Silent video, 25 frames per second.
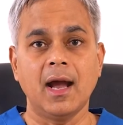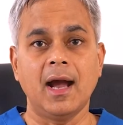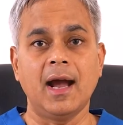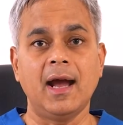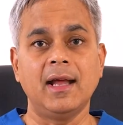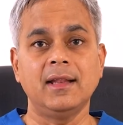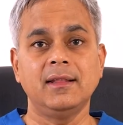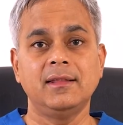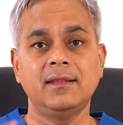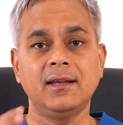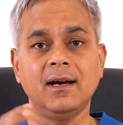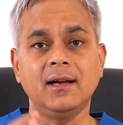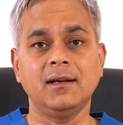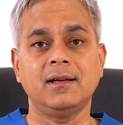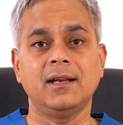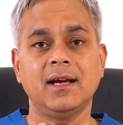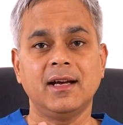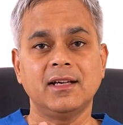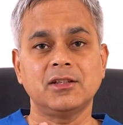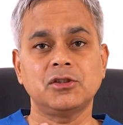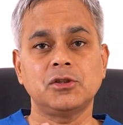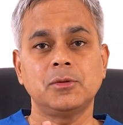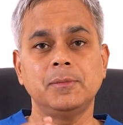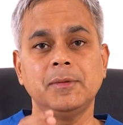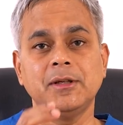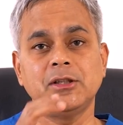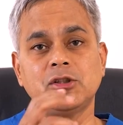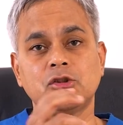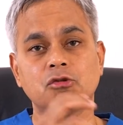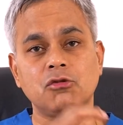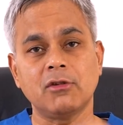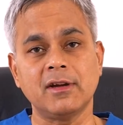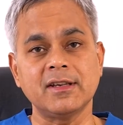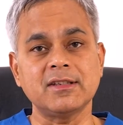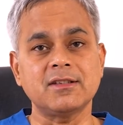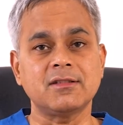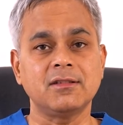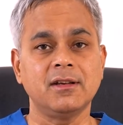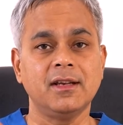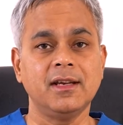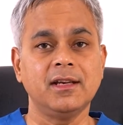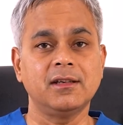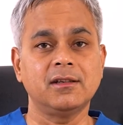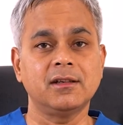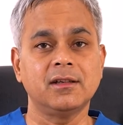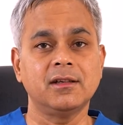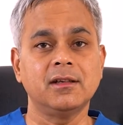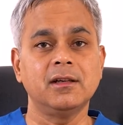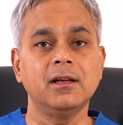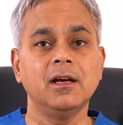and that has to be
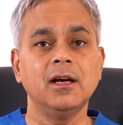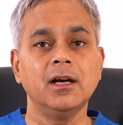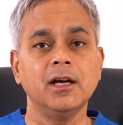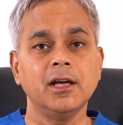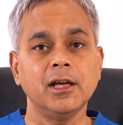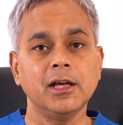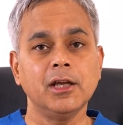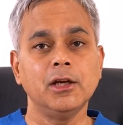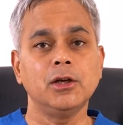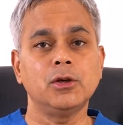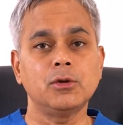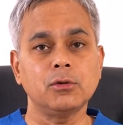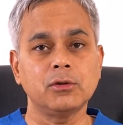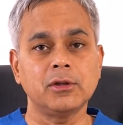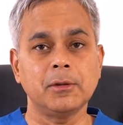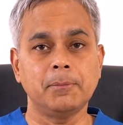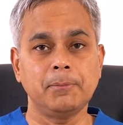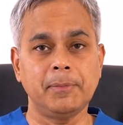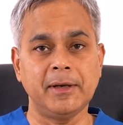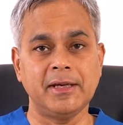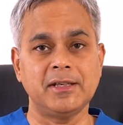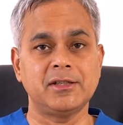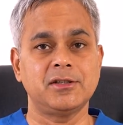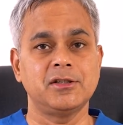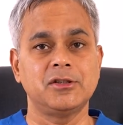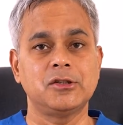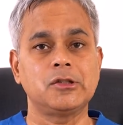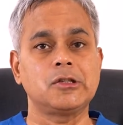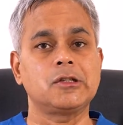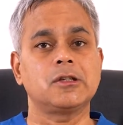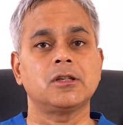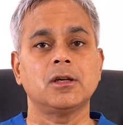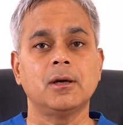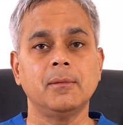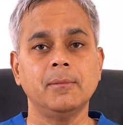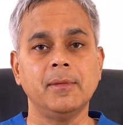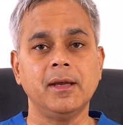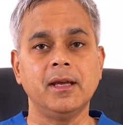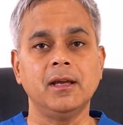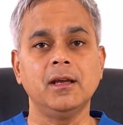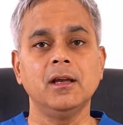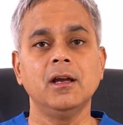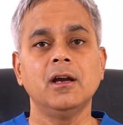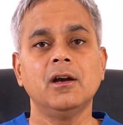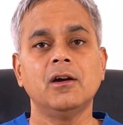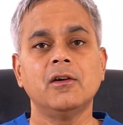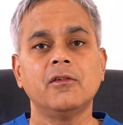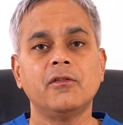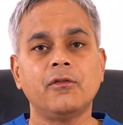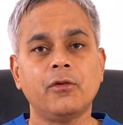translated into the patient's tummy
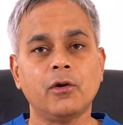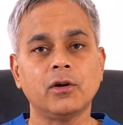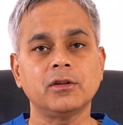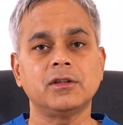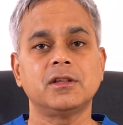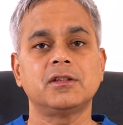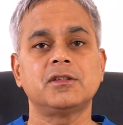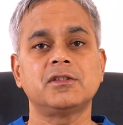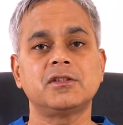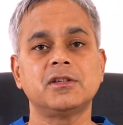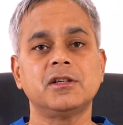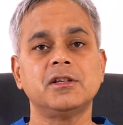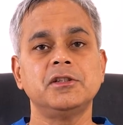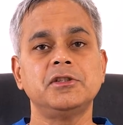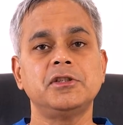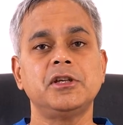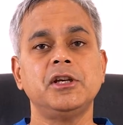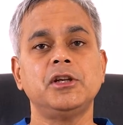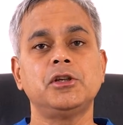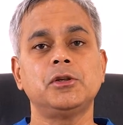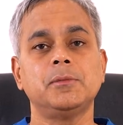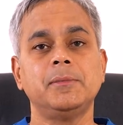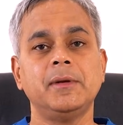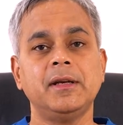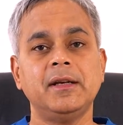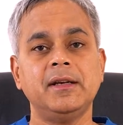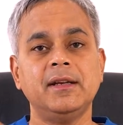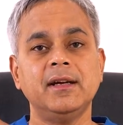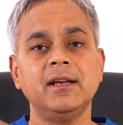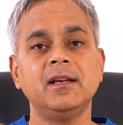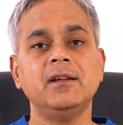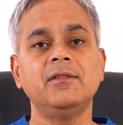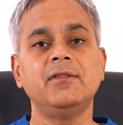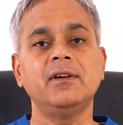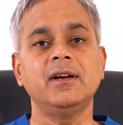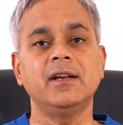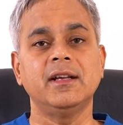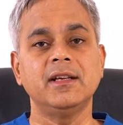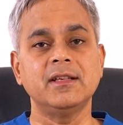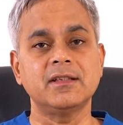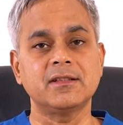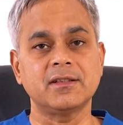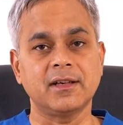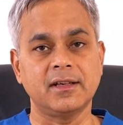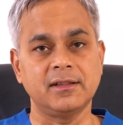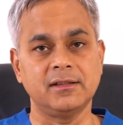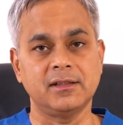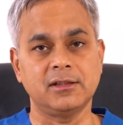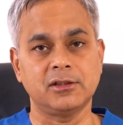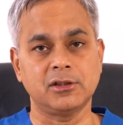for the surgery to be delivered
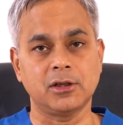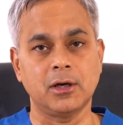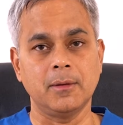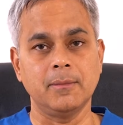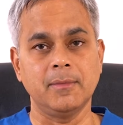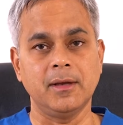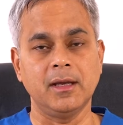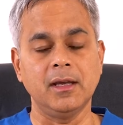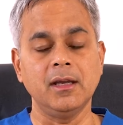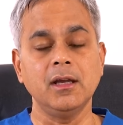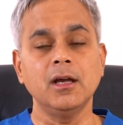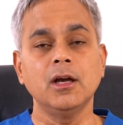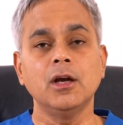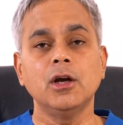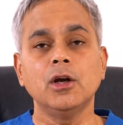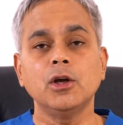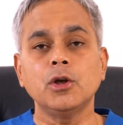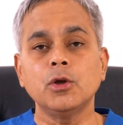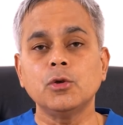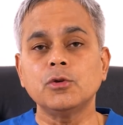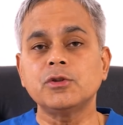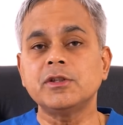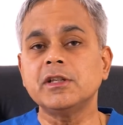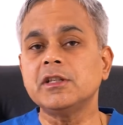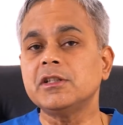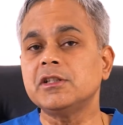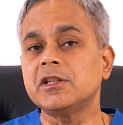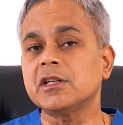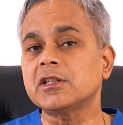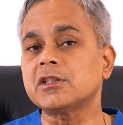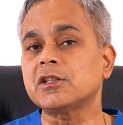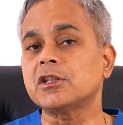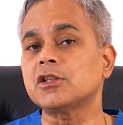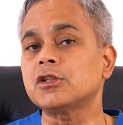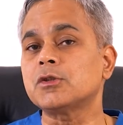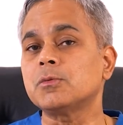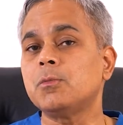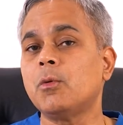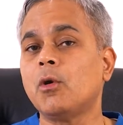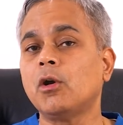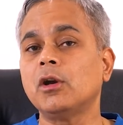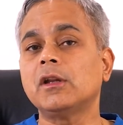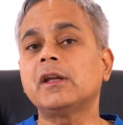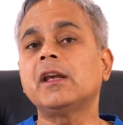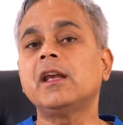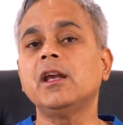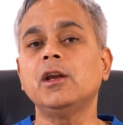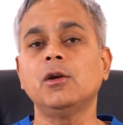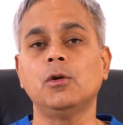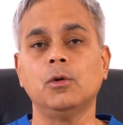inside the tummy using just a small
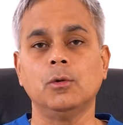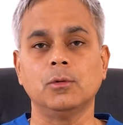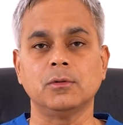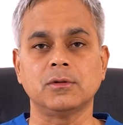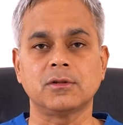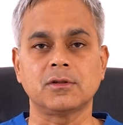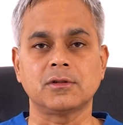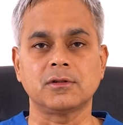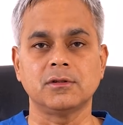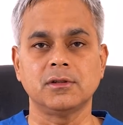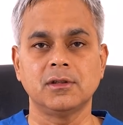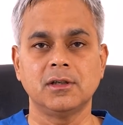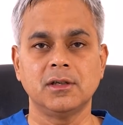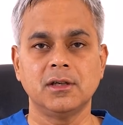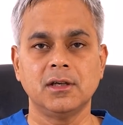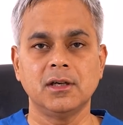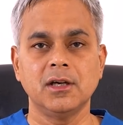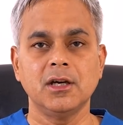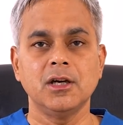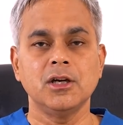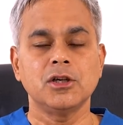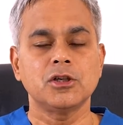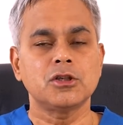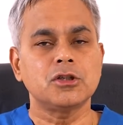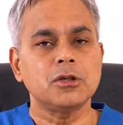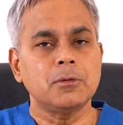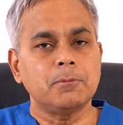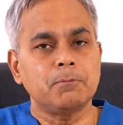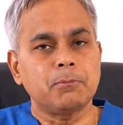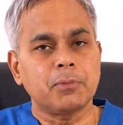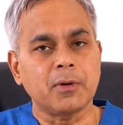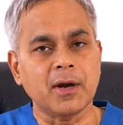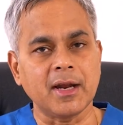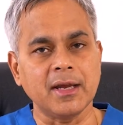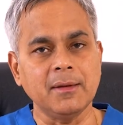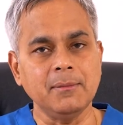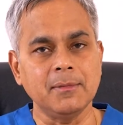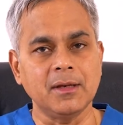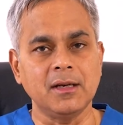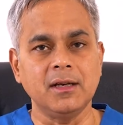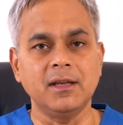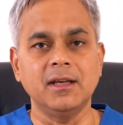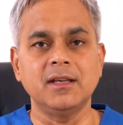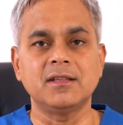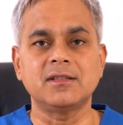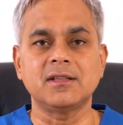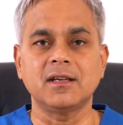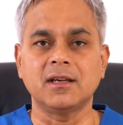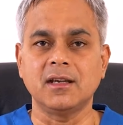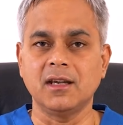keyhole. So primarily
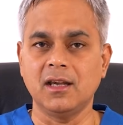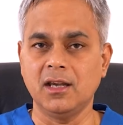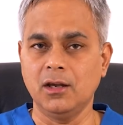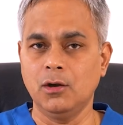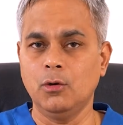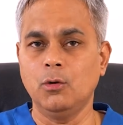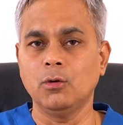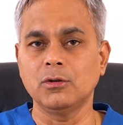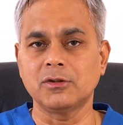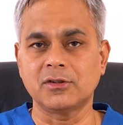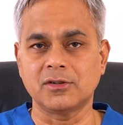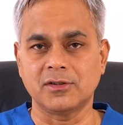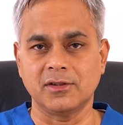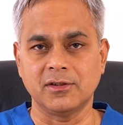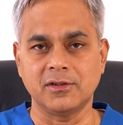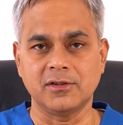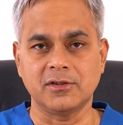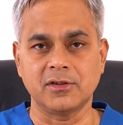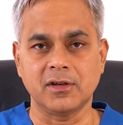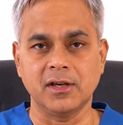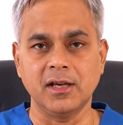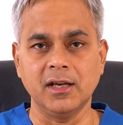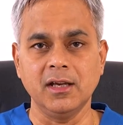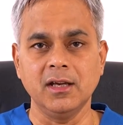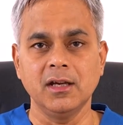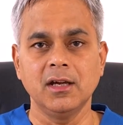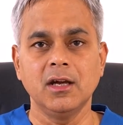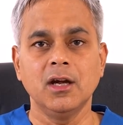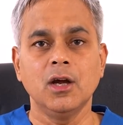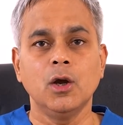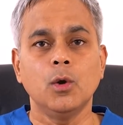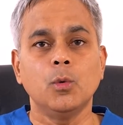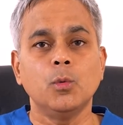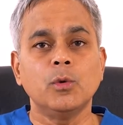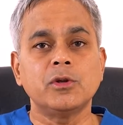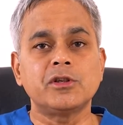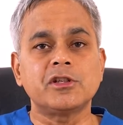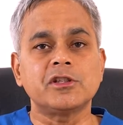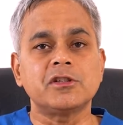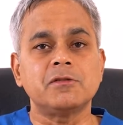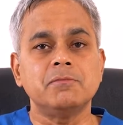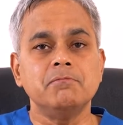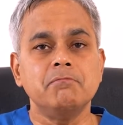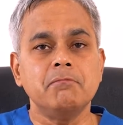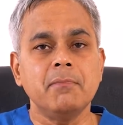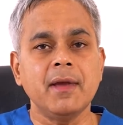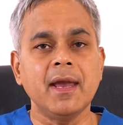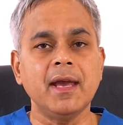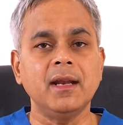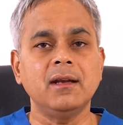it's a keyhole surgery which is
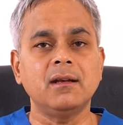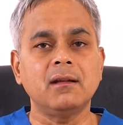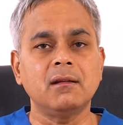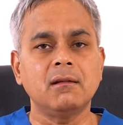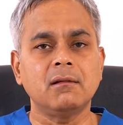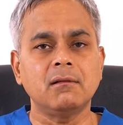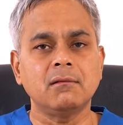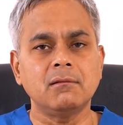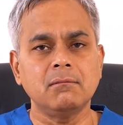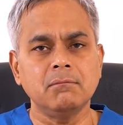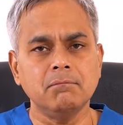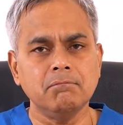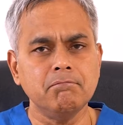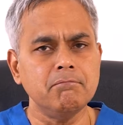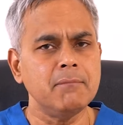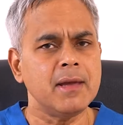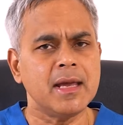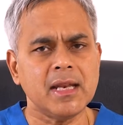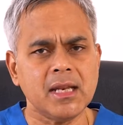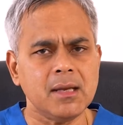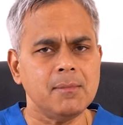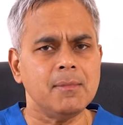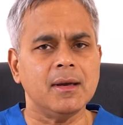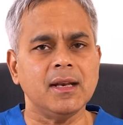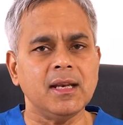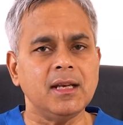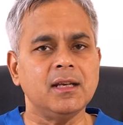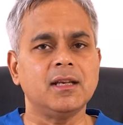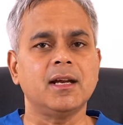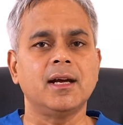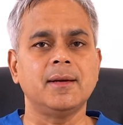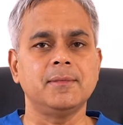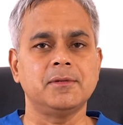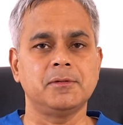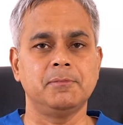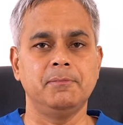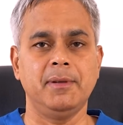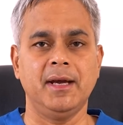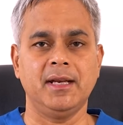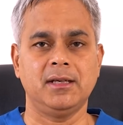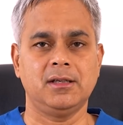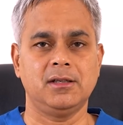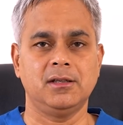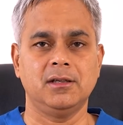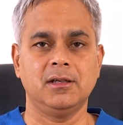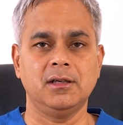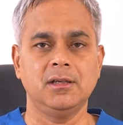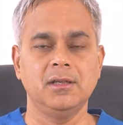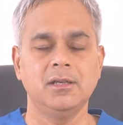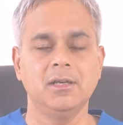made many times
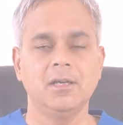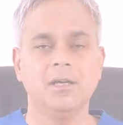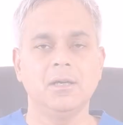better